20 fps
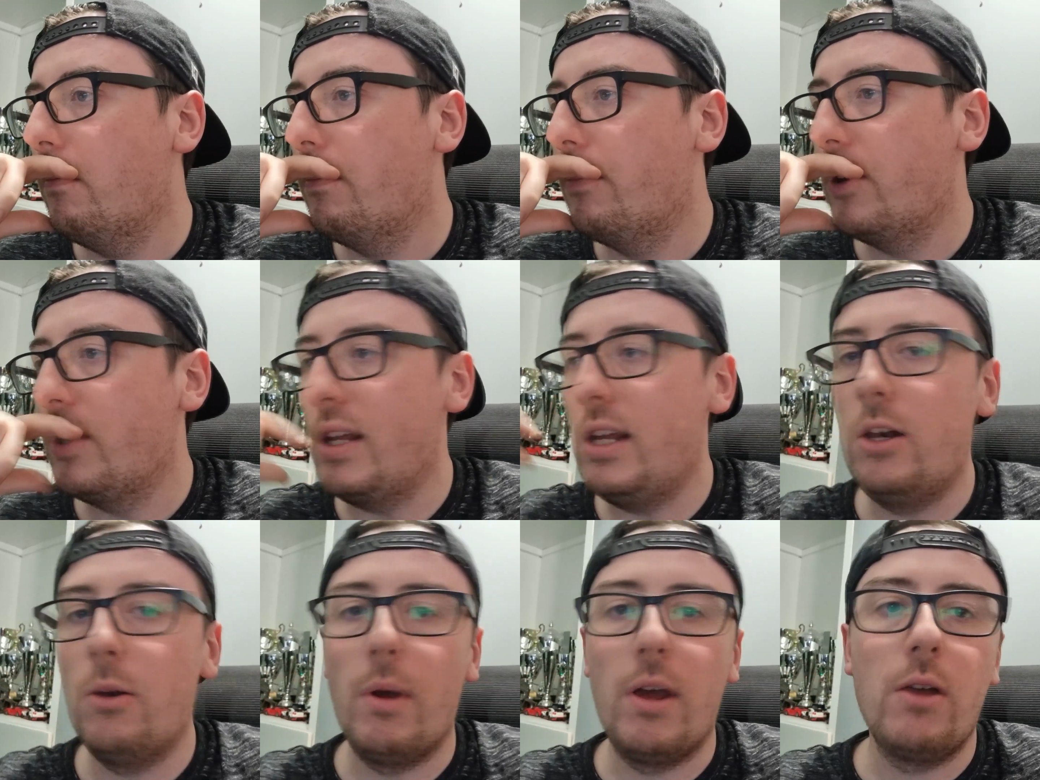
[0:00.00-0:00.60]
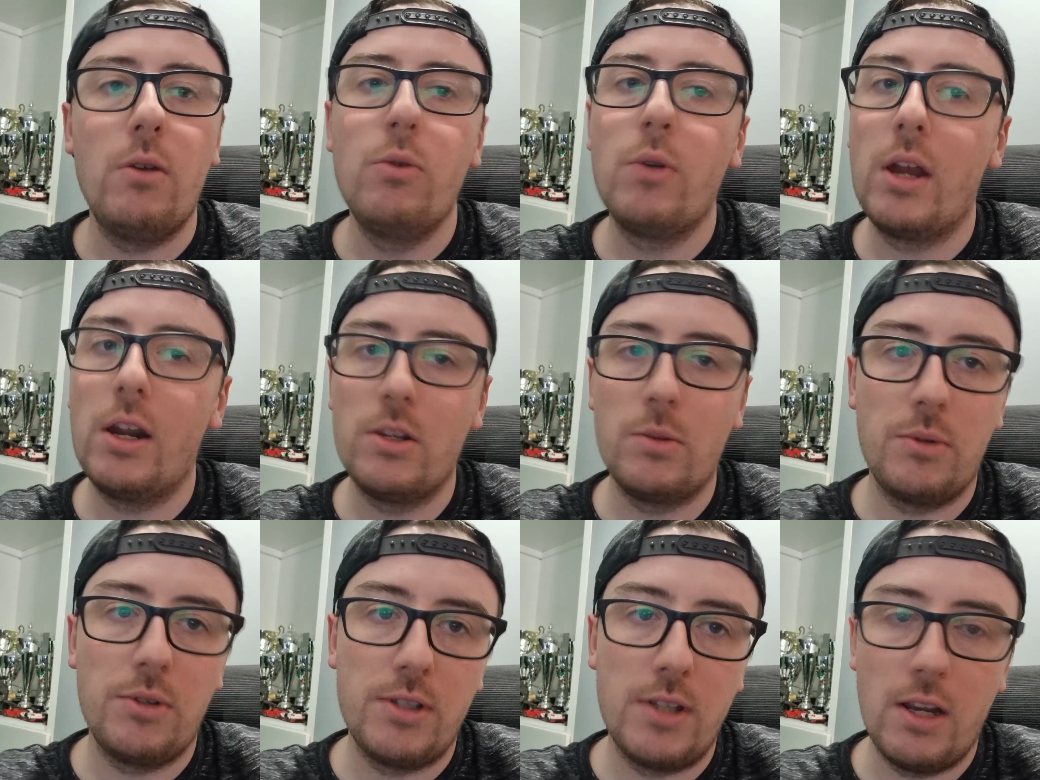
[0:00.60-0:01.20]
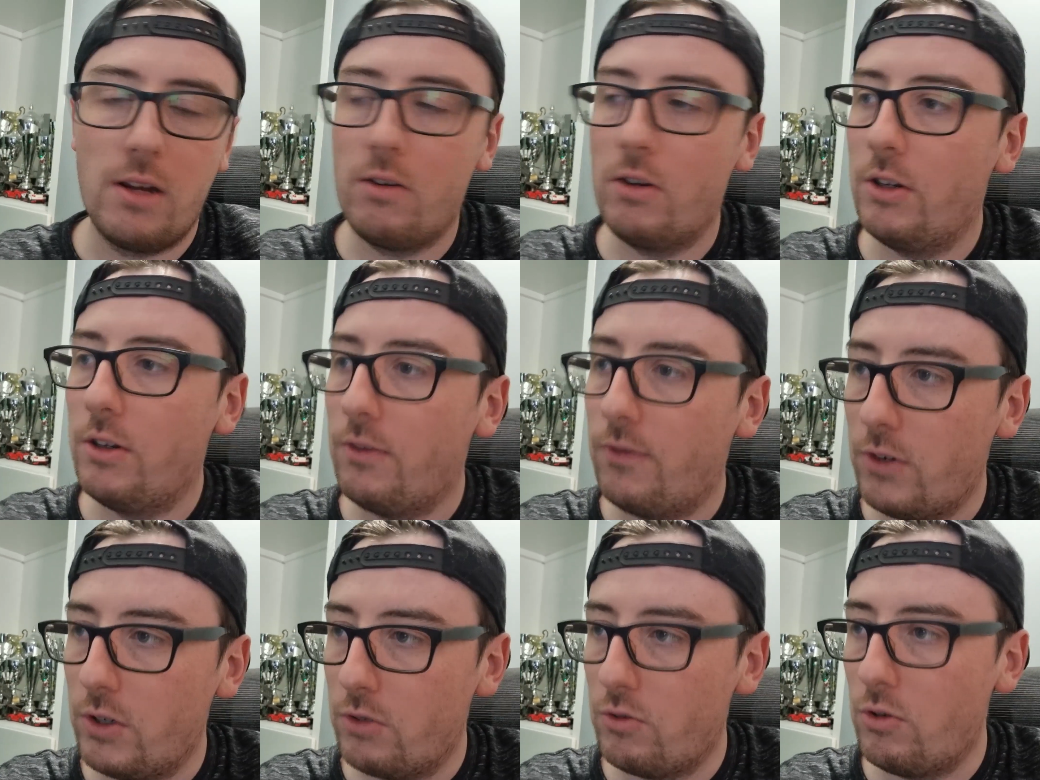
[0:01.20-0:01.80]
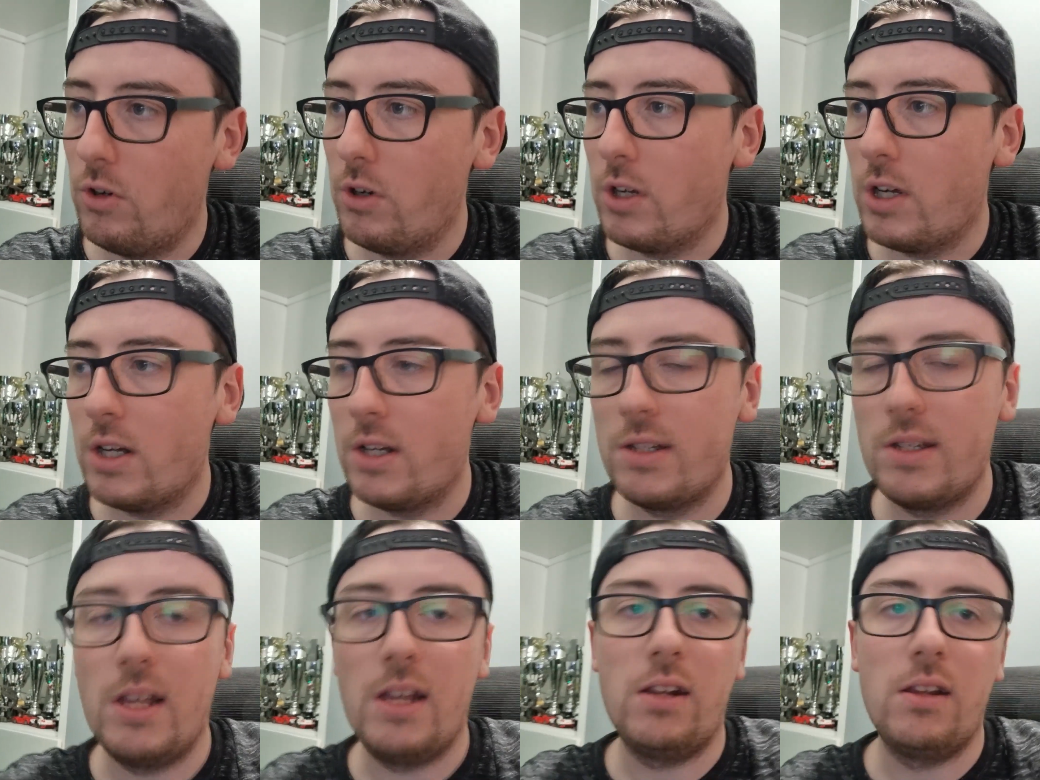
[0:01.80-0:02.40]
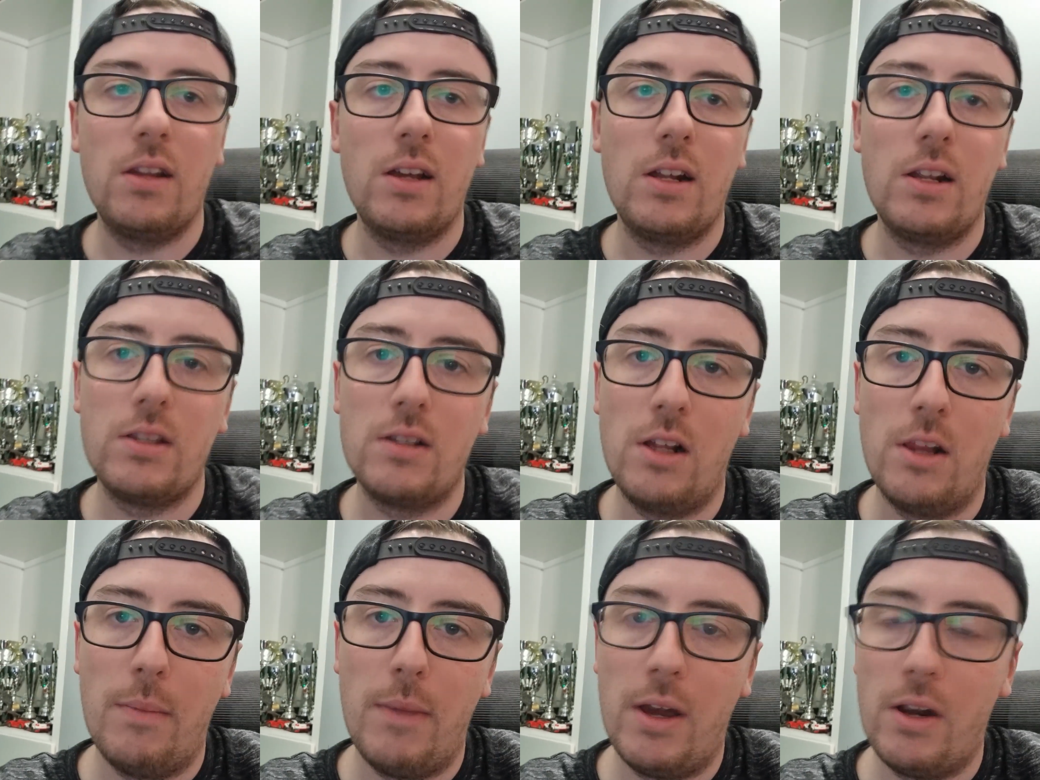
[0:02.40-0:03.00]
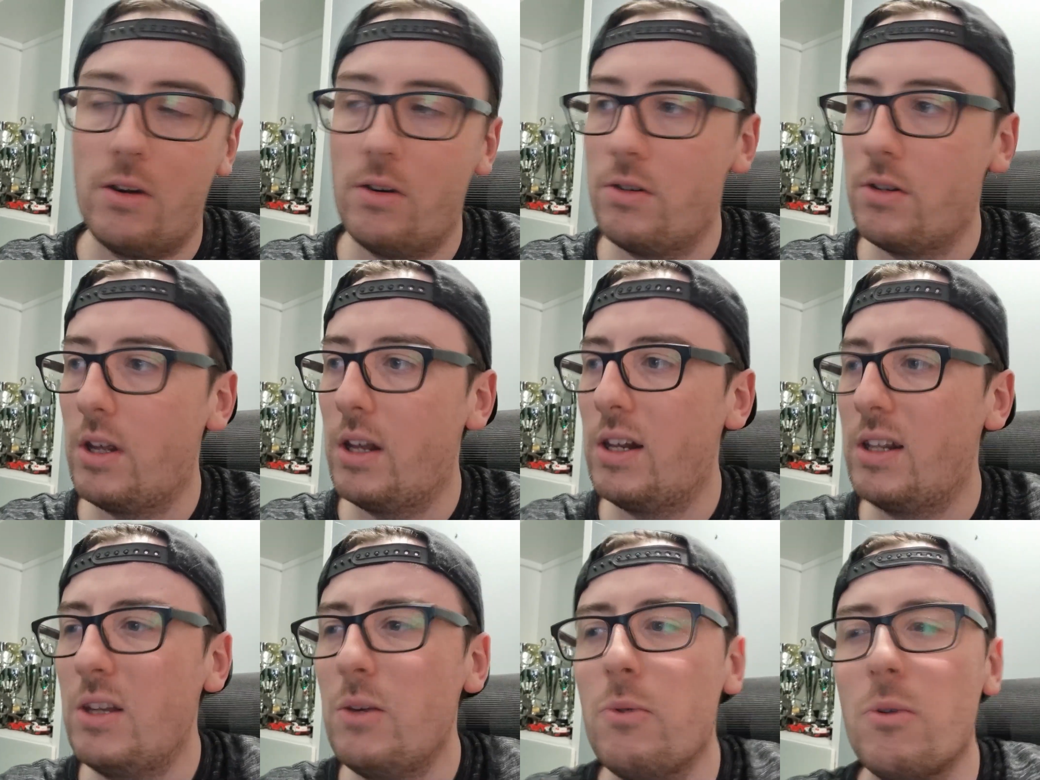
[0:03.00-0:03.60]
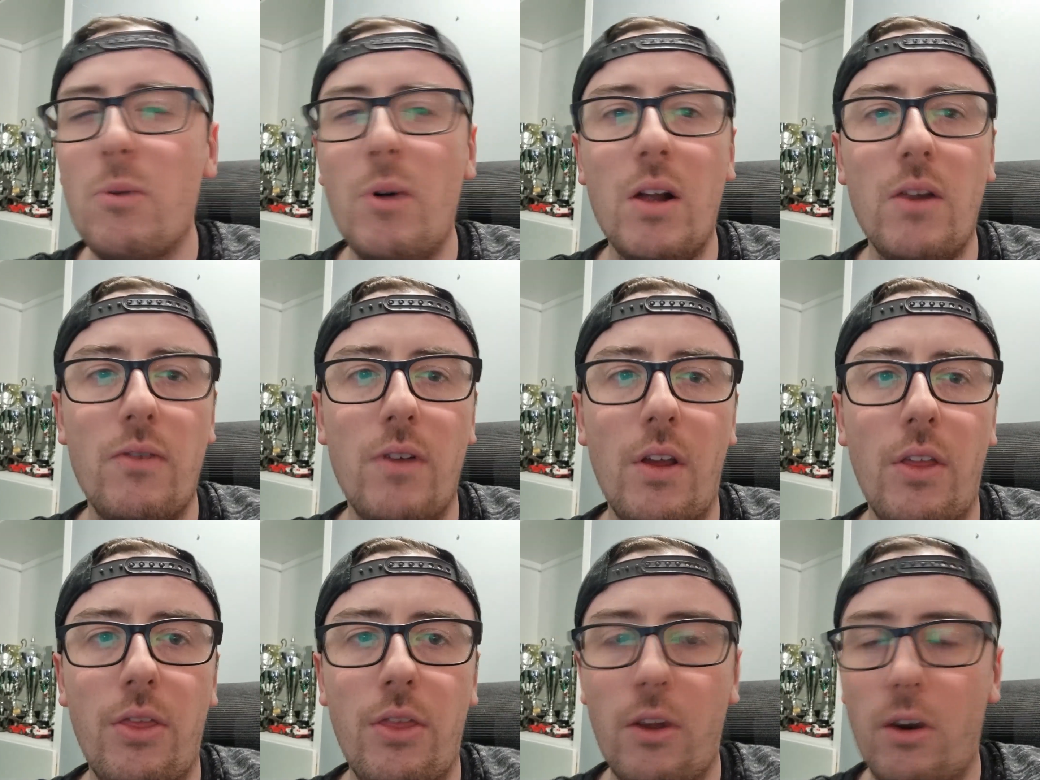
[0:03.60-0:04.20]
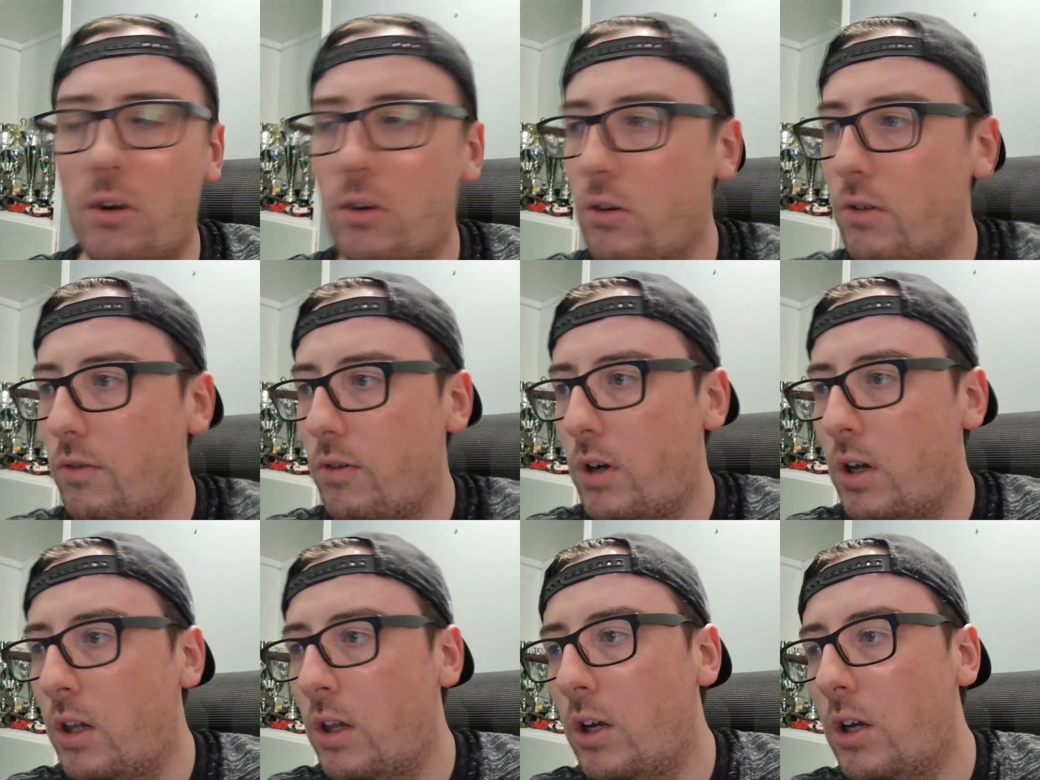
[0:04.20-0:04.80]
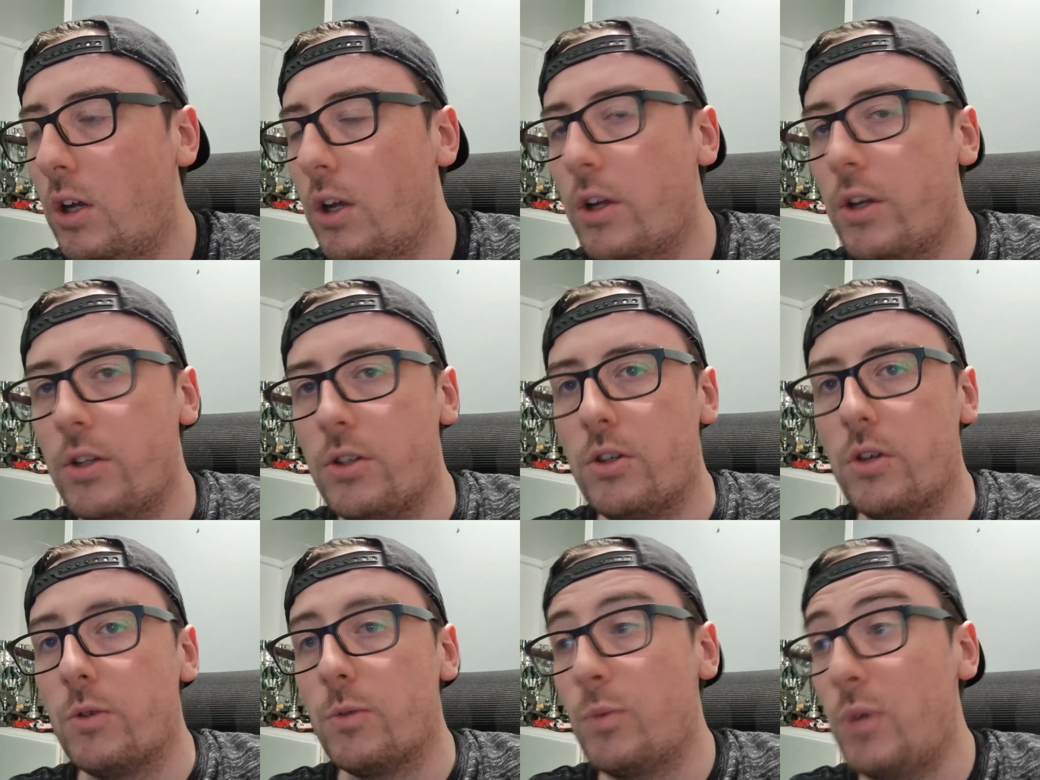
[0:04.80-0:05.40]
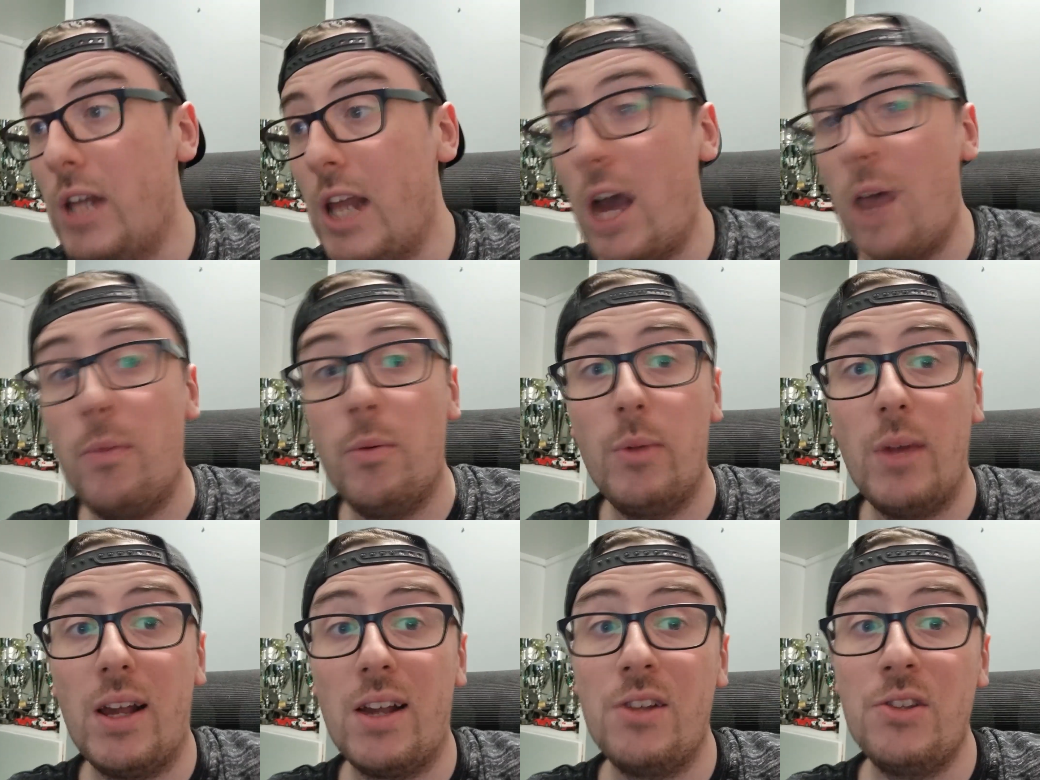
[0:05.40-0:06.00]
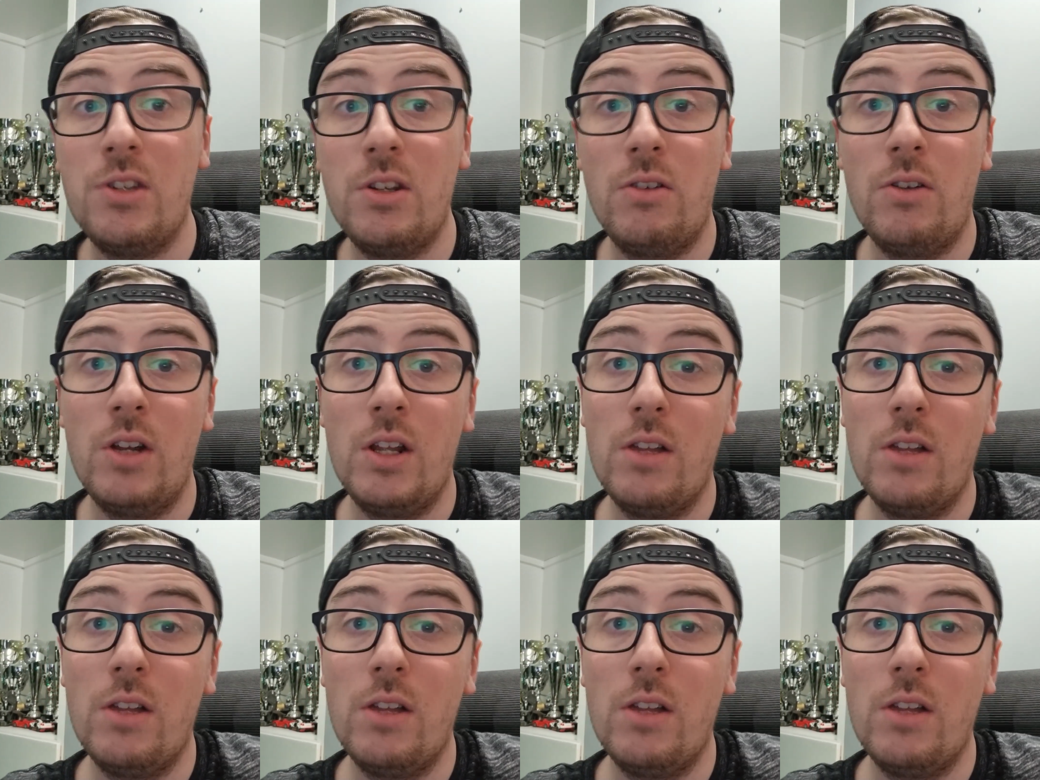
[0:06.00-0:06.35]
But either way, who cares about the second run? The first run got us to 89, that's all that mattered. And I think we qualified 3rd overall. So I was pretty happy with that, considering